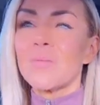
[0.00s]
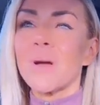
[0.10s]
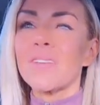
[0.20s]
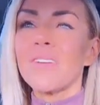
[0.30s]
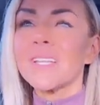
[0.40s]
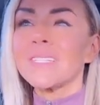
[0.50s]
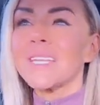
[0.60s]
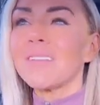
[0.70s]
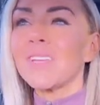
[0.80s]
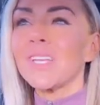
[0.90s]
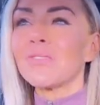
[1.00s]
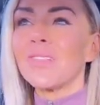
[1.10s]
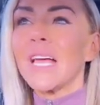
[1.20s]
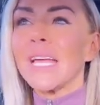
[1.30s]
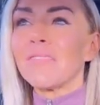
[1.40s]
Your body fat is saving your
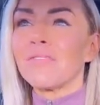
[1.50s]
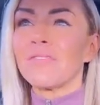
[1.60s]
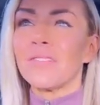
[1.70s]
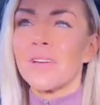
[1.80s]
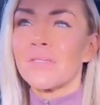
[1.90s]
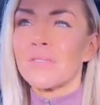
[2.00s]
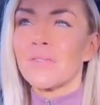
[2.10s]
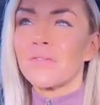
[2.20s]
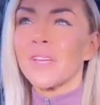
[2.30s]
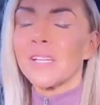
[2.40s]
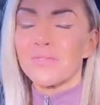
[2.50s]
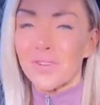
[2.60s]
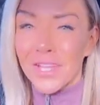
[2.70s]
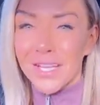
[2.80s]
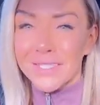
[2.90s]
life. I don't know if you guys
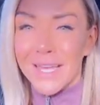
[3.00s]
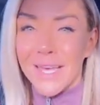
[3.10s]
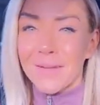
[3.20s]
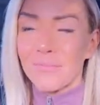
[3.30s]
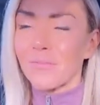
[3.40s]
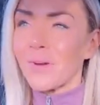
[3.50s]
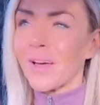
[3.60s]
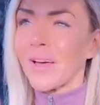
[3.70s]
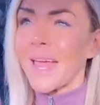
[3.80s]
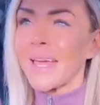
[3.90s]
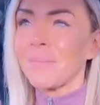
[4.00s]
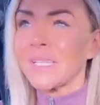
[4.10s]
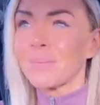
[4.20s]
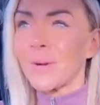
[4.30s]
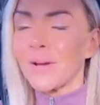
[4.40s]
realize that uh,
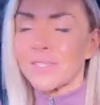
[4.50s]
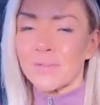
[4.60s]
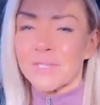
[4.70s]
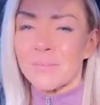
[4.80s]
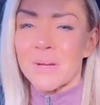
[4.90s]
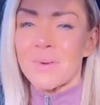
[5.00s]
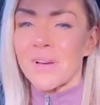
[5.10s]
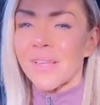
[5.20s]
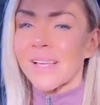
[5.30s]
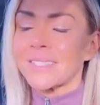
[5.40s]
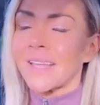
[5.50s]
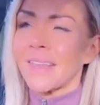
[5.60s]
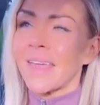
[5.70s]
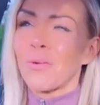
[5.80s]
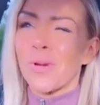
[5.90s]
Amy Sprouse, who was on my podcast, said
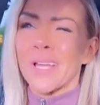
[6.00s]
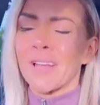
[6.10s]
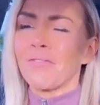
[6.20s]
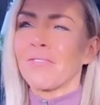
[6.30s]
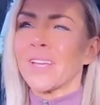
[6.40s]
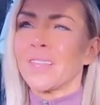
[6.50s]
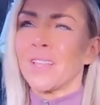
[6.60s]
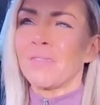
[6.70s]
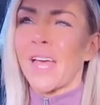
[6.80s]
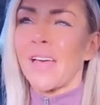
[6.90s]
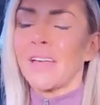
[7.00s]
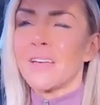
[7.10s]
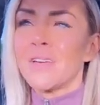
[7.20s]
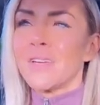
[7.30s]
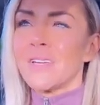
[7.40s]
it that way, and I freaking love that.
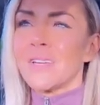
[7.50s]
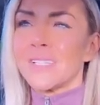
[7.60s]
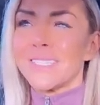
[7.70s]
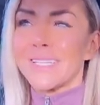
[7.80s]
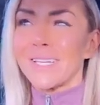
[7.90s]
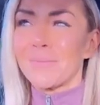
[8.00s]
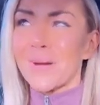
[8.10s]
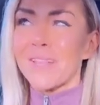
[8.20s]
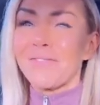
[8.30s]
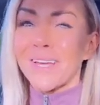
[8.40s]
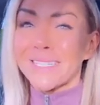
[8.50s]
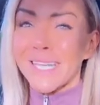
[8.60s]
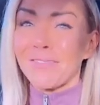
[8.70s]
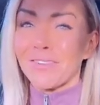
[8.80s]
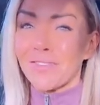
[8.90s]
She's like, Your body fat
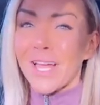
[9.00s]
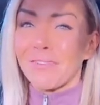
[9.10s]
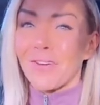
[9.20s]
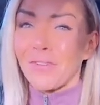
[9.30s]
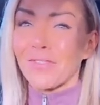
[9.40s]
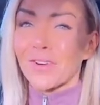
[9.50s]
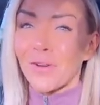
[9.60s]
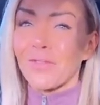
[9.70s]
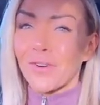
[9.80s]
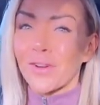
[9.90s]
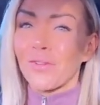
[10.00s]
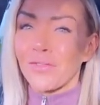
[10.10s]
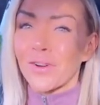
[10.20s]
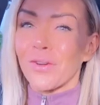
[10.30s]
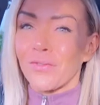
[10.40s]
saved your life over and over and
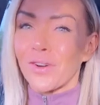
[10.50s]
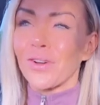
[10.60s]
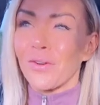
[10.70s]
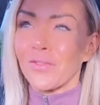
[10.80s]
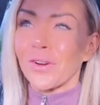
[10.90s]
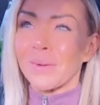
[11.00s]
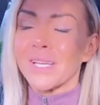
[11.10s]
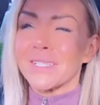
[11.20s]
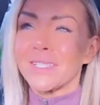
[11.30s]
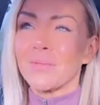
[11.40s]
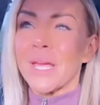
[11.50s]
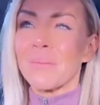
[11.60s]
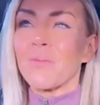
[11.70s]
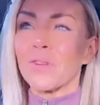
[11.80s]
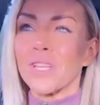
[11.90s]
over and over and over because you
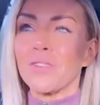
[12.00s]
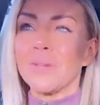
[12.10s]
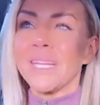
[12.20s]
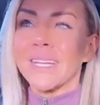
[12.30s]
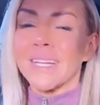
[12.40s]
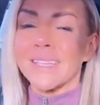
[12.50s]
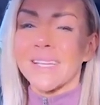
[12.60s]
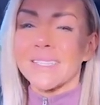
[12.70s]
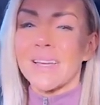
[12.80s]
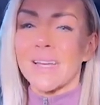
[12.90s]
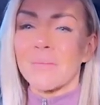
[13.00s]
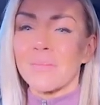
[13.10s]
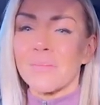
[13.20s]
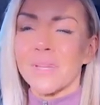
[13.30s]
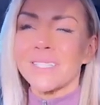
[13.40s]
ate more than you needed at that
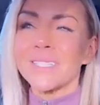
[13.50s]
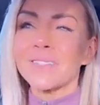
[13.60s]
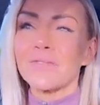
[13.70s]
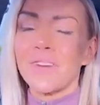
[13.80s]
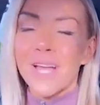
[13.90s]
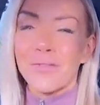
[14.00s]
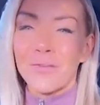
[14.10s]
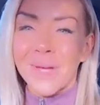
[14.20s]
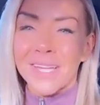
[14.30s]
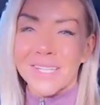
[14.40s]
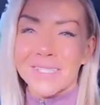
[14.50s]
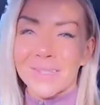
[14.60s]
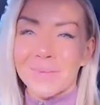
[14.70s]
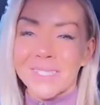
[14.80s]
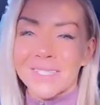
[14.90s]
time. It's a survival
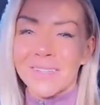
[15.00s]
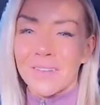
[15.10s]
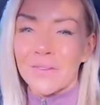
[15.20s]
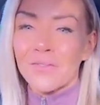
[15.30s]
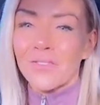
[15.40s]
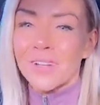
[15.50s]
mechanism. It's good